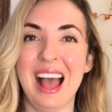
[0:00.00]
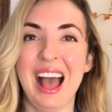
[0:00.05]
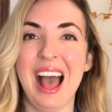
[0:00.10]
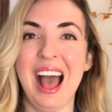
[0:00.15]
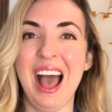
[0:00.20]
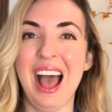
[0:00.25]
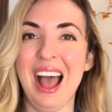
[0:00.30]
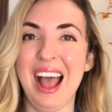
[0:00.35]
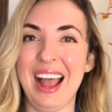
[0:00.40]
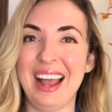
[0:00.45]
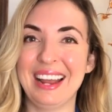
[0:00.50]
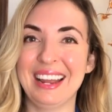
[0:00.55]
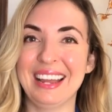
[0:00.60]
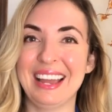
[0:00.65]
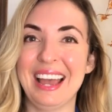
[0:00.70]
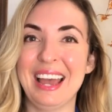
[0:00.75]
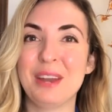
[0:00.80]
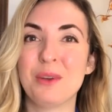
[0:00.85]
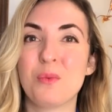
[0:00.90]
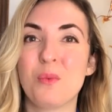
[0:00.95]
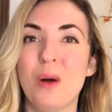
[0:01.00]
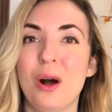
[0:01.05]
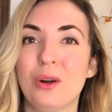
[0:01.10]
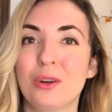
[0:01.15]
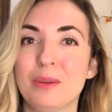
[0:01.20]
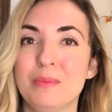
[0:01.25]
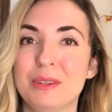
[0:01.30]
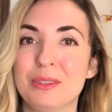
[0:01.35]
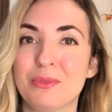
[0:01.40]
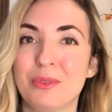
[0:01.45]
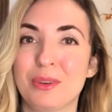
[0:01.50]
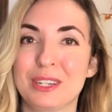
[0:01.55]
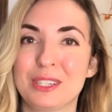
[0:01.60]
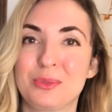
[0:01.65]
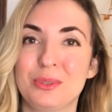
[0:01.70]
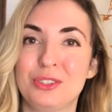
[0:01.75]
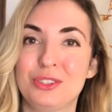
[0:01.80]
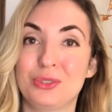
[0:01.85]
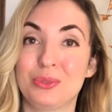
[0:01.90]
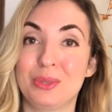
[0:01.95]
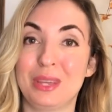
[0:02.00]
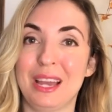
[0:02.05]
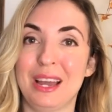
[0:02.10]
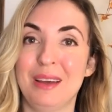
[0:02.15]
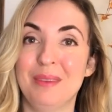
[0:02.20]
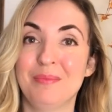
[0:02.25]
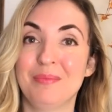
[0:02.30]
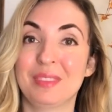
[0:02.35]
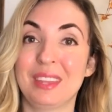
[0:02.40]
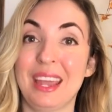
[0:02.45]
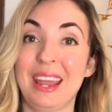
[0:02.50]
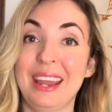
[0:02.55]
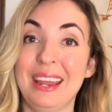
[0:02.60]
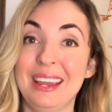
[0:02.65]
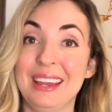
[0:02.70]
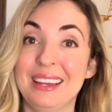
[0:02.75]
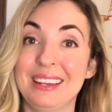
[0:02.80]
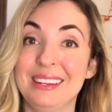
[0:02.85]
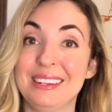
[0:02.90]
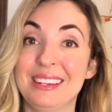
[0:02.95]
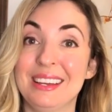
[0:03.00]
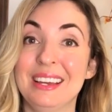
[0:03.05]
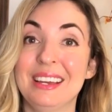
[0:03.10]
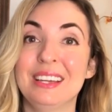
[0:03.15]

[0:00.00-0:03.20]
Hi, and welcome to Voice with Julia and